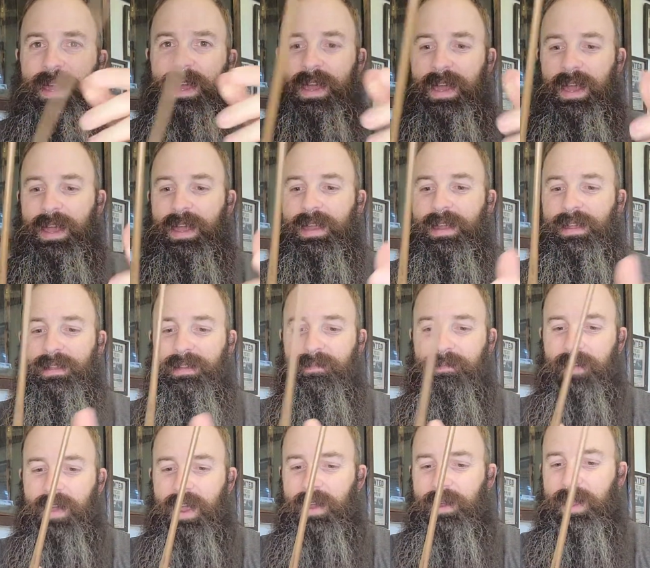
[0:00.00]
And it's
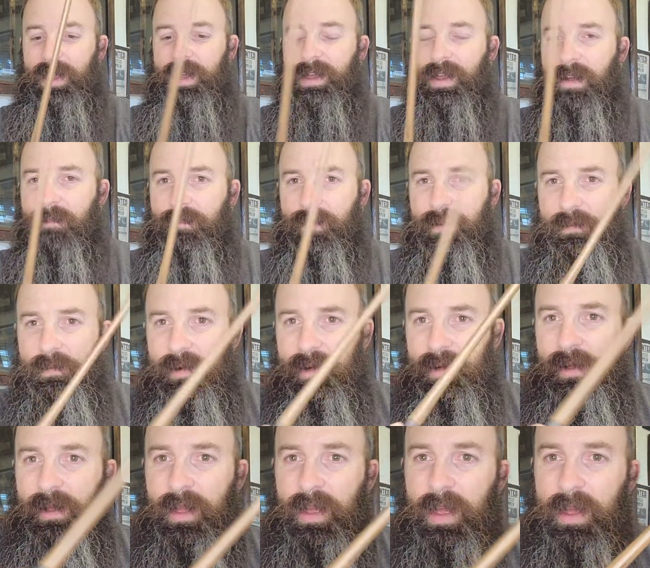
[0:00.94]
very
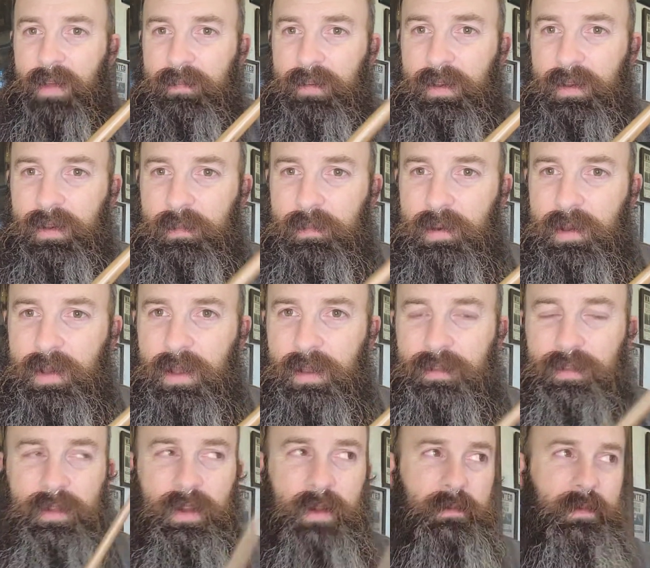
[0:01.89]
comfortable. If you were to put your
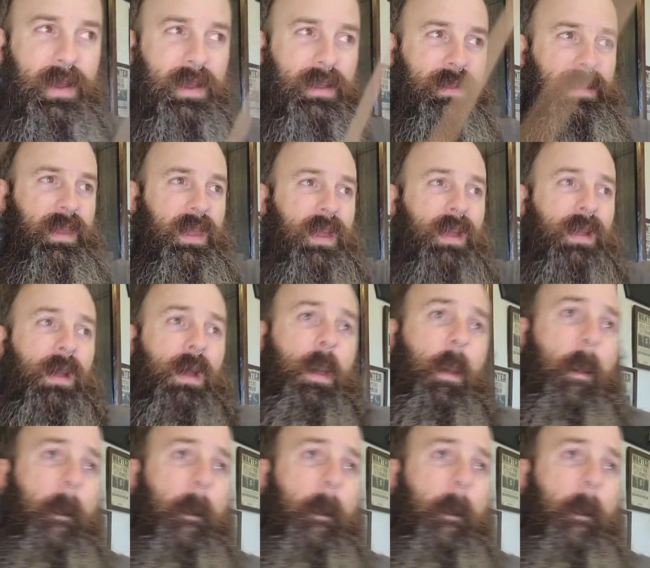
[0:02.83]
thumb right there.